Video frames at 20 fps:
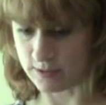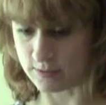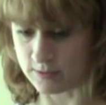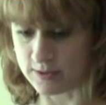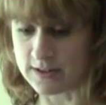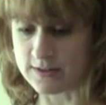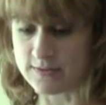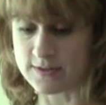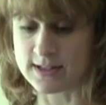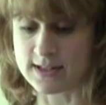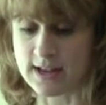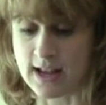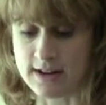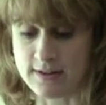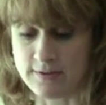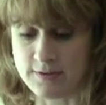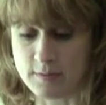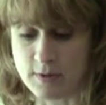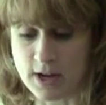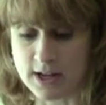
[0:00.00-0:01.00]
of the Relief
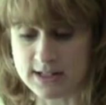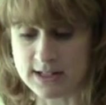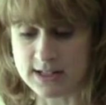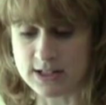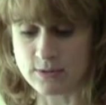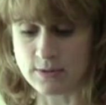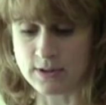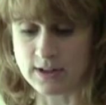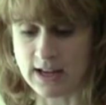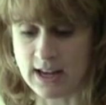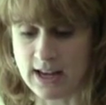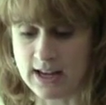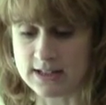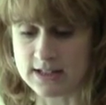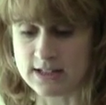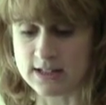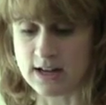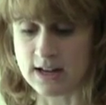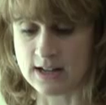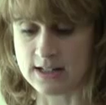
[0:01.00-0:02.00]
Society from
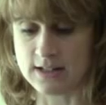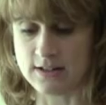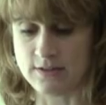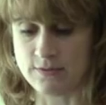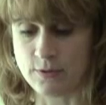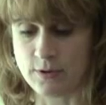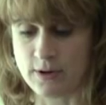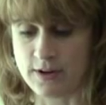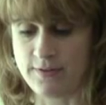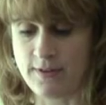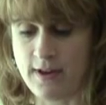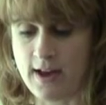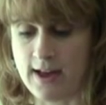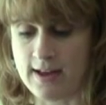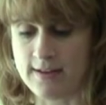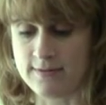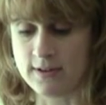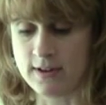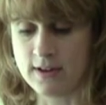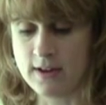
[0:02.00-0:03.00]
1928 to 1945,
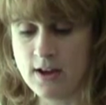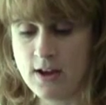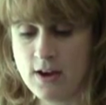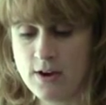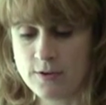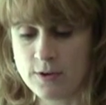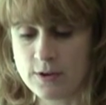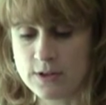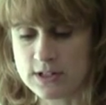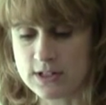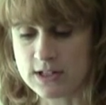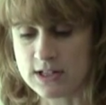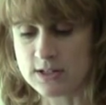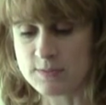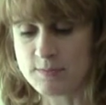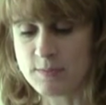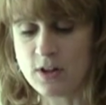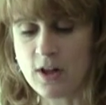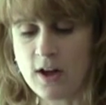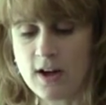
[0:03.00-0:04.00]
for instance,
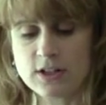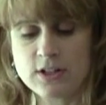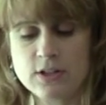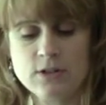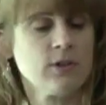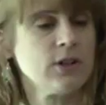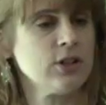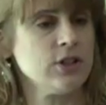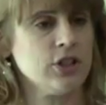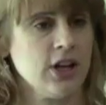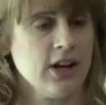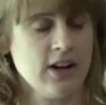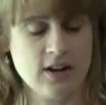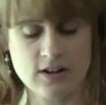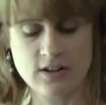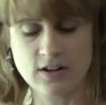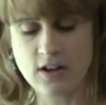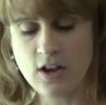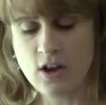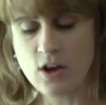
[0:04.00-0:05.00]
belonged to or
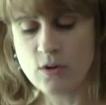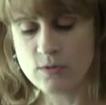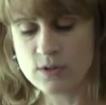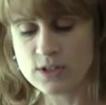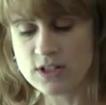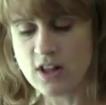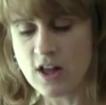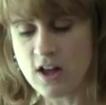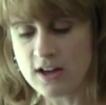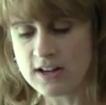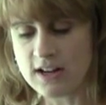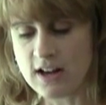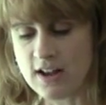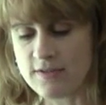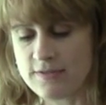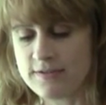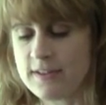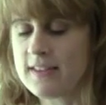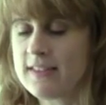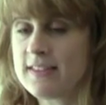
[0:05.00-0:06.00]
chaired, was long
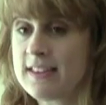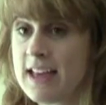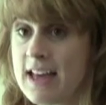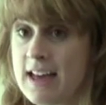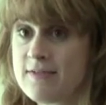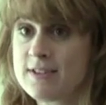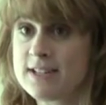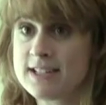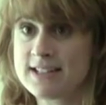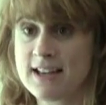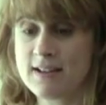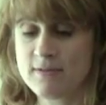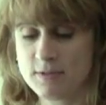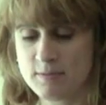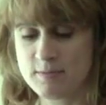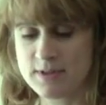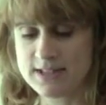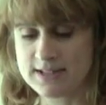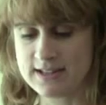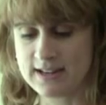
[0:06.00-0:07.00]
enough that the Heavyset
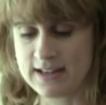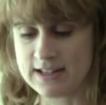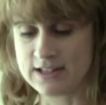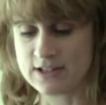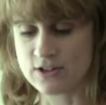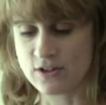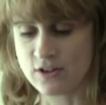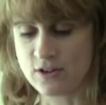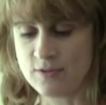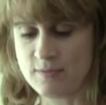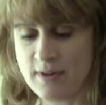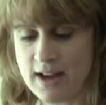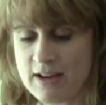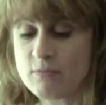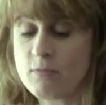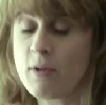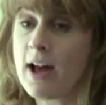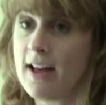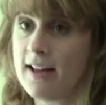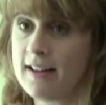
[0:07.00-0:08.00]
Women's Singing Circle
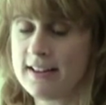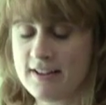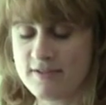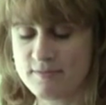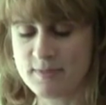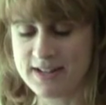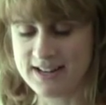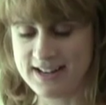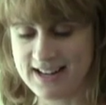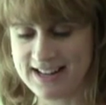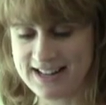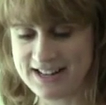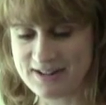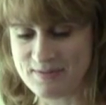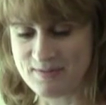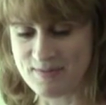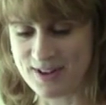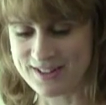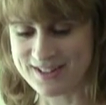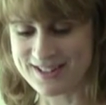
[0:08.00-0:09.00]
might well have been hidden
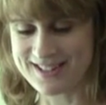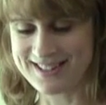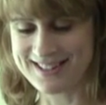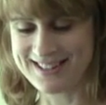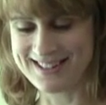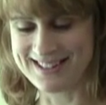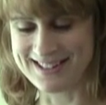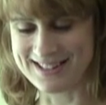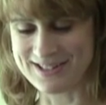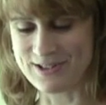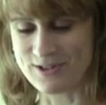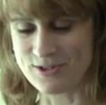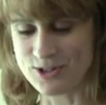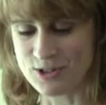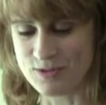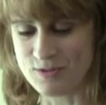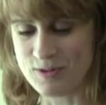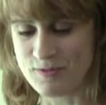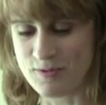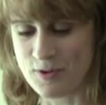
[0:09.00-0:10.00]
amongst the
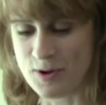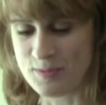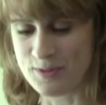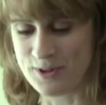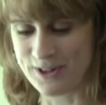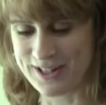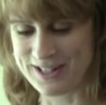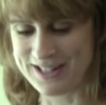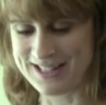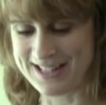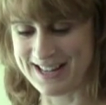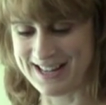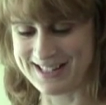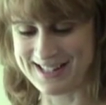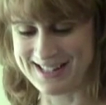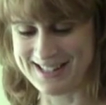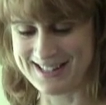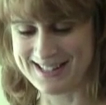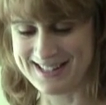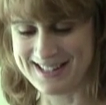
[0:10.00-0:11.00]
social reform
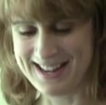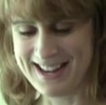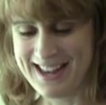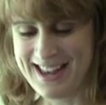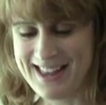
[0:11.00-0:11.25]
organizations